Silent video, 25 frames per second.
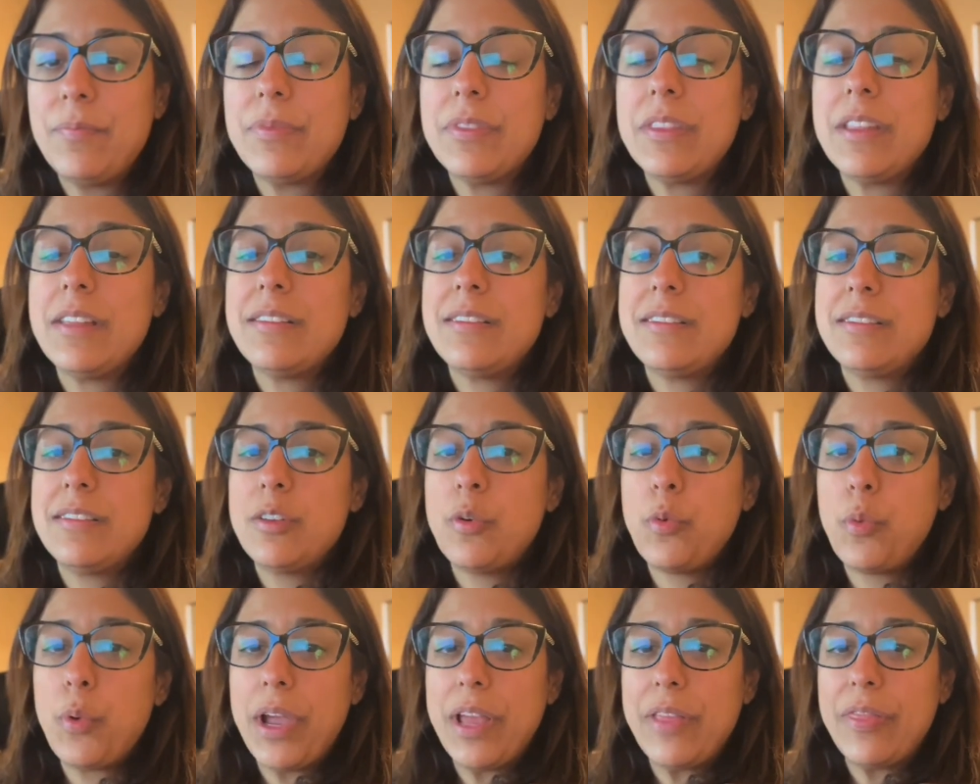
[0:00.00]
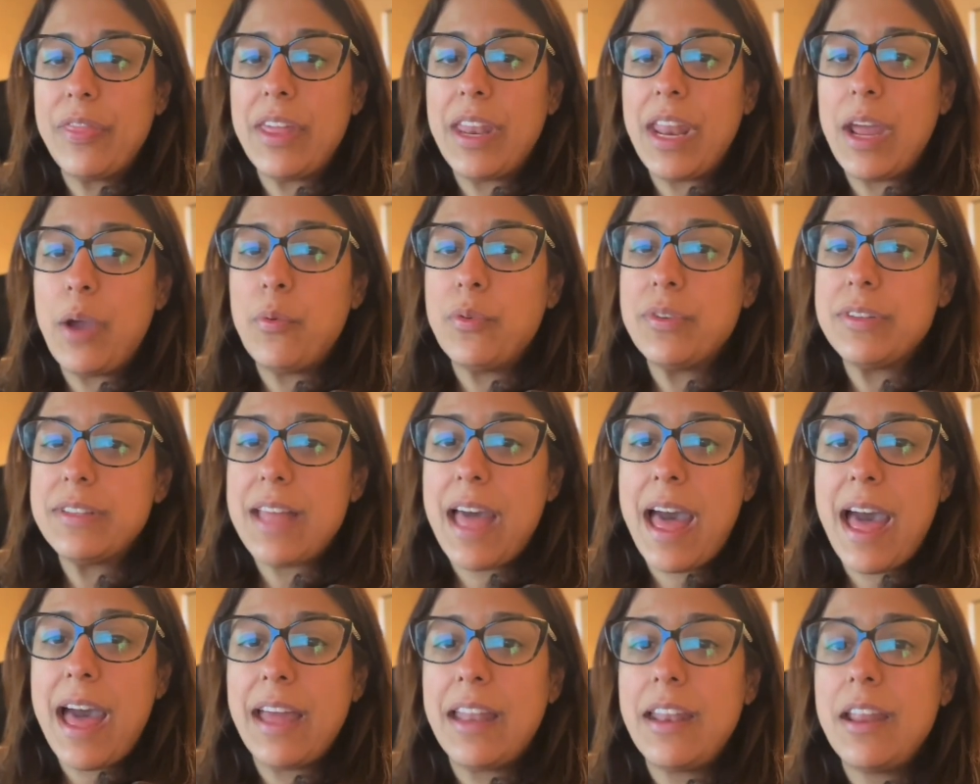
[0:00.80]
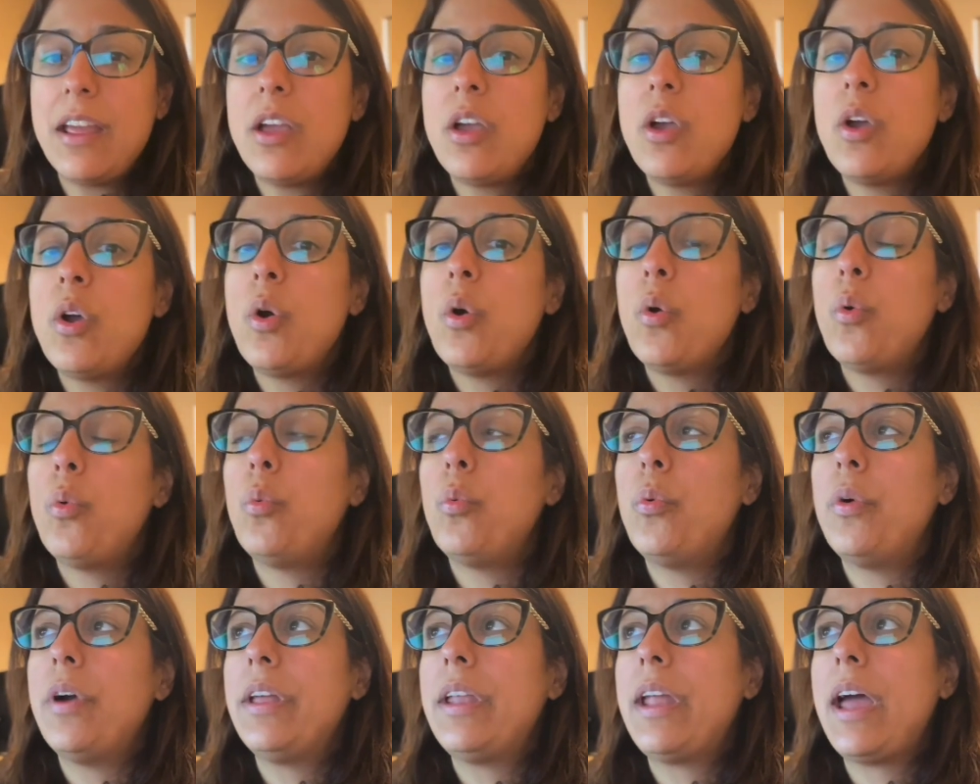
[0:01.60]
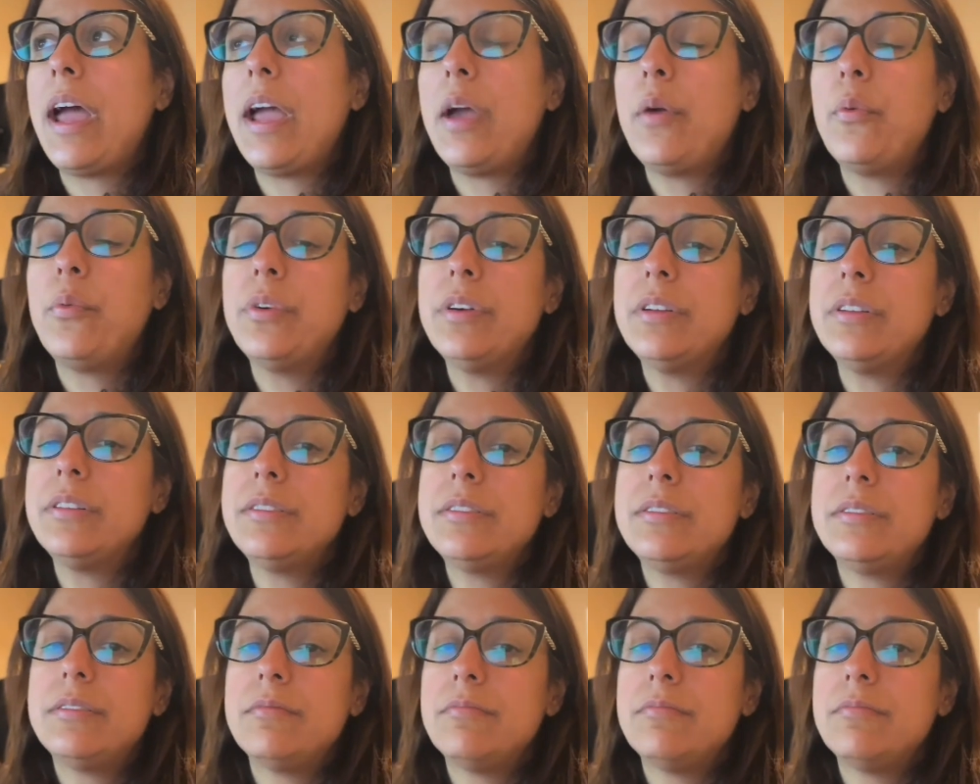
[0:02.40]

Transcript: This is the weight that I was at when I was